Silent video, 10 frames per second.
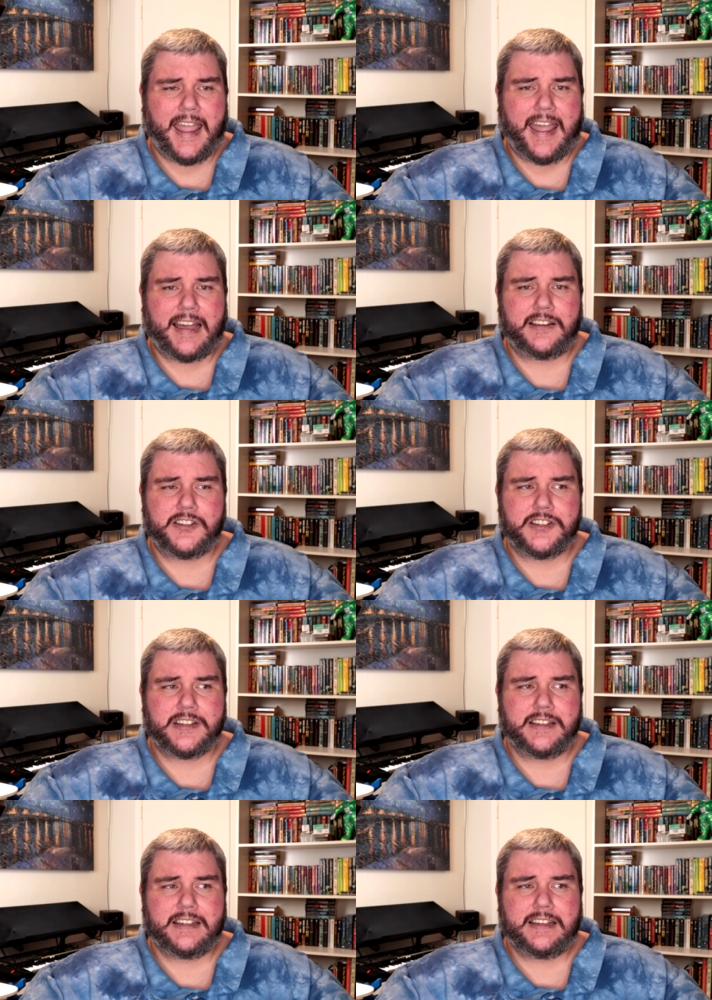And
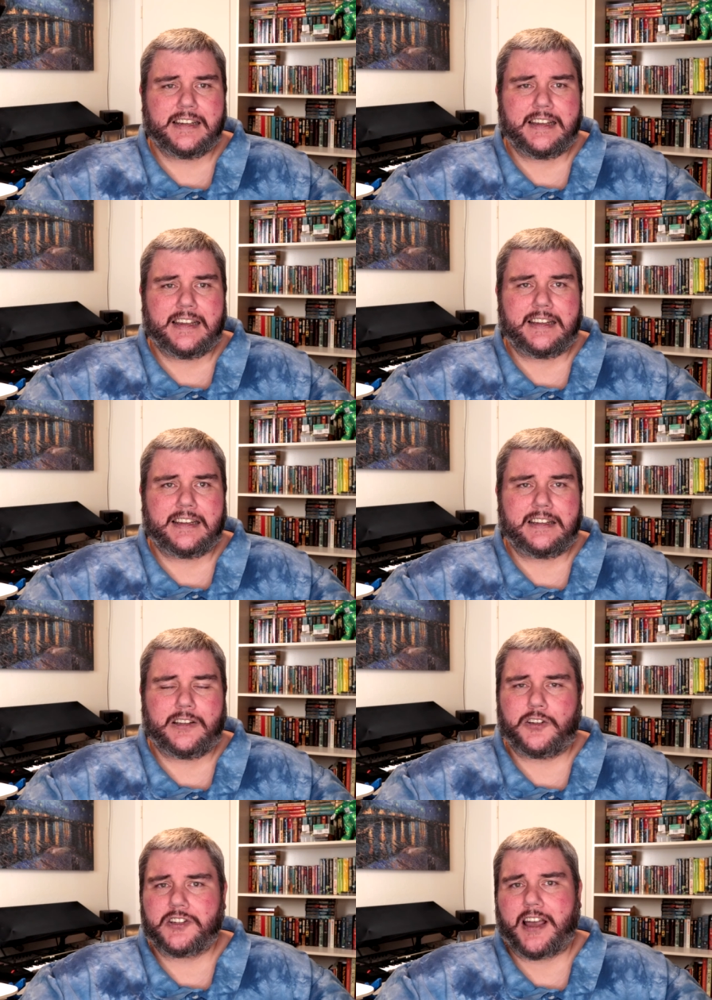
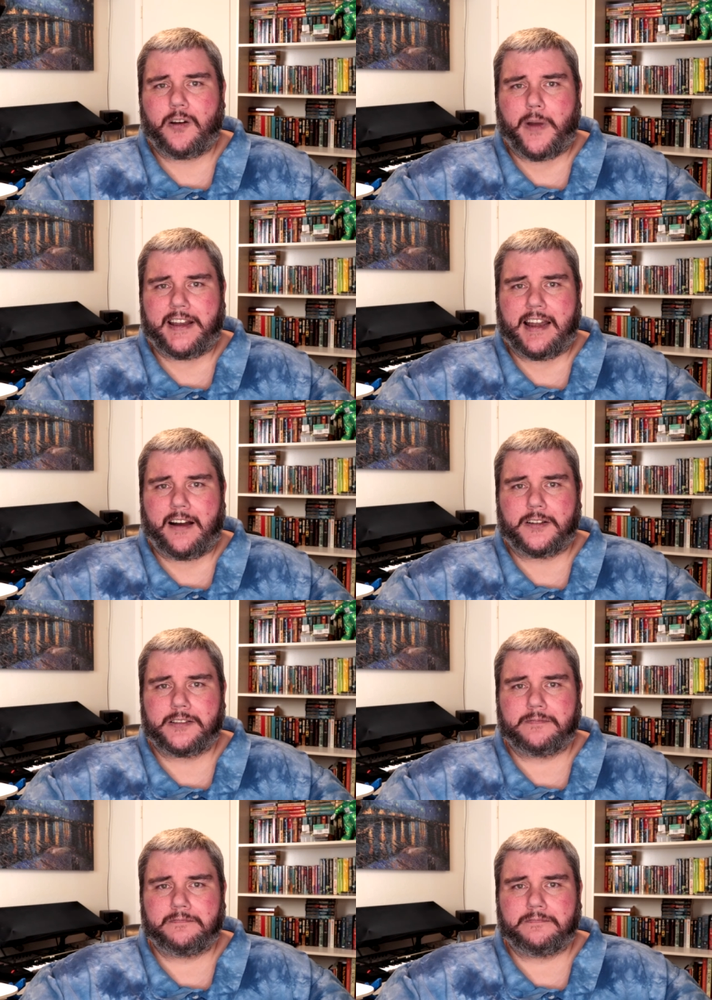you just got to wait it out.
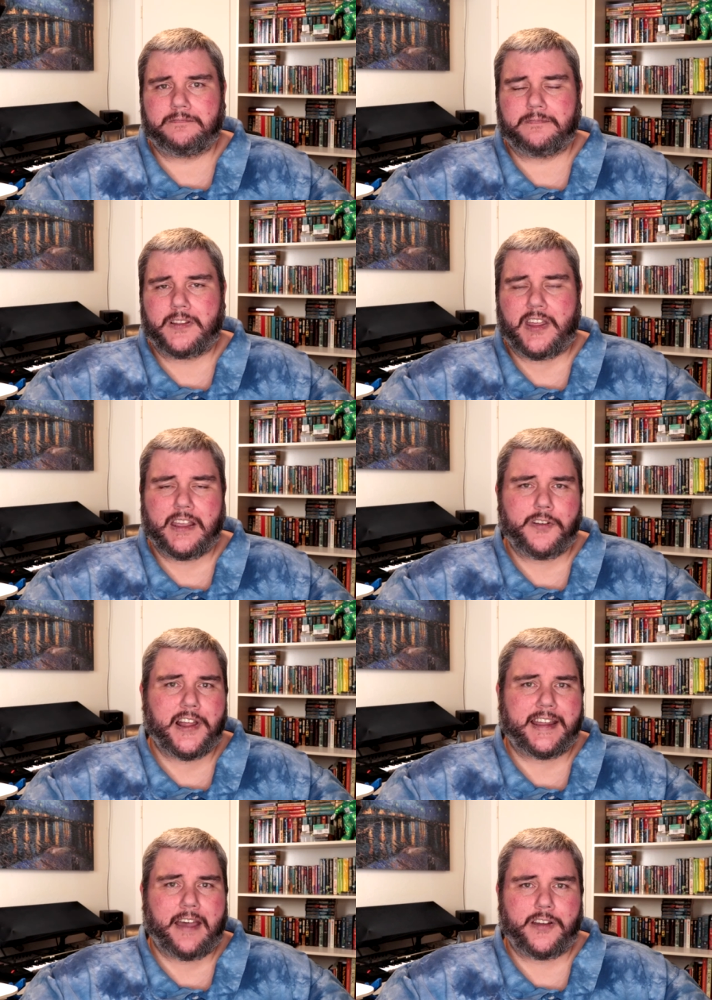Think of it
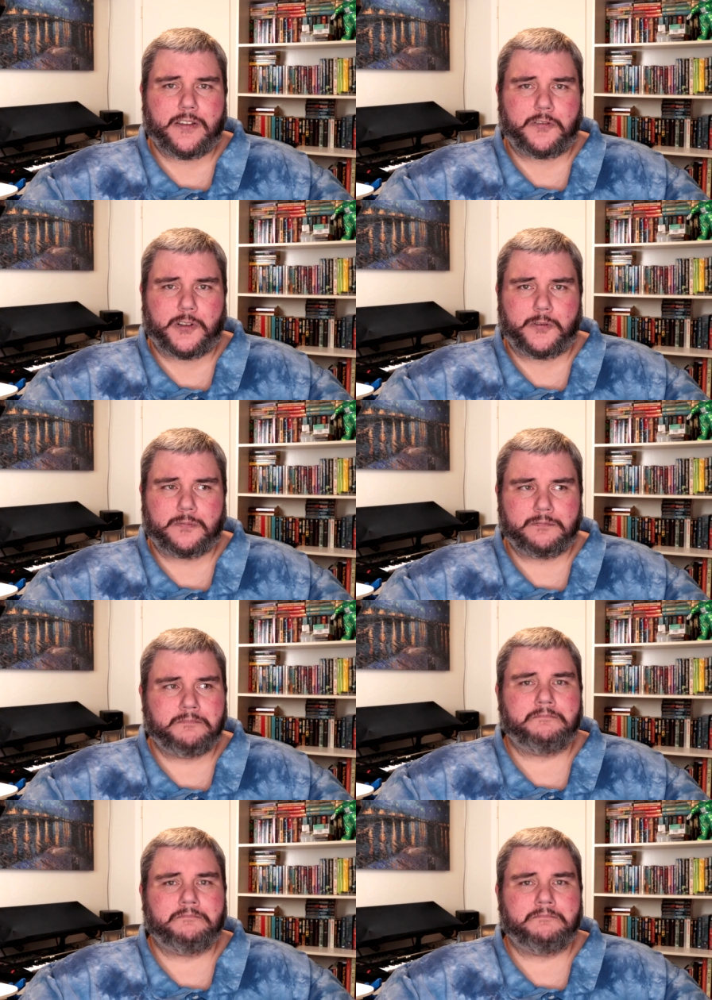like having the flu.